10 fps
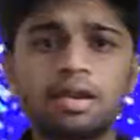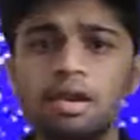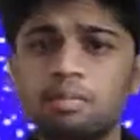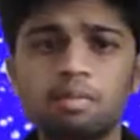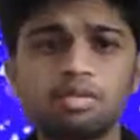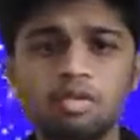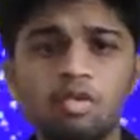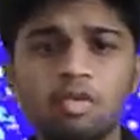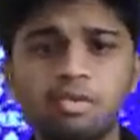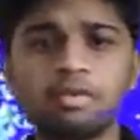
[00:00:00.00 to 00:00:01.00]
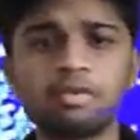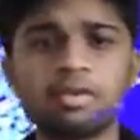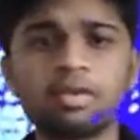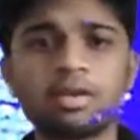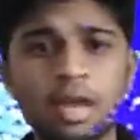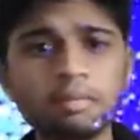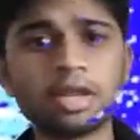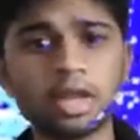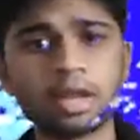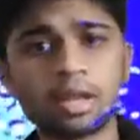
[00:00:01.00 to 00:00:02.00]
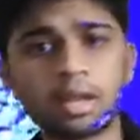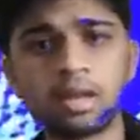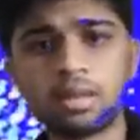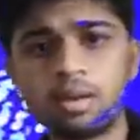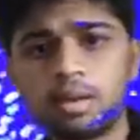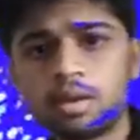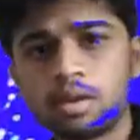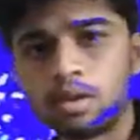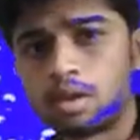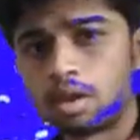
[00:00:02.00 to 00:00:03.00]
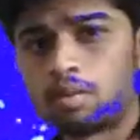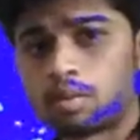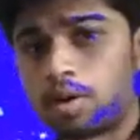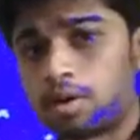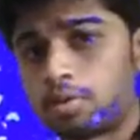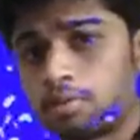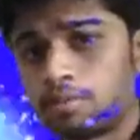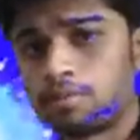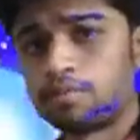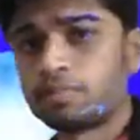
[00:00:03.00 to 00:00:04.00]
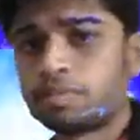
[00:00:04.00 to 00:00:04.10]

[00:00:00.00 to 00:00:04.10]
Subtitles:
while 99% of the universe is empty? Think upon it.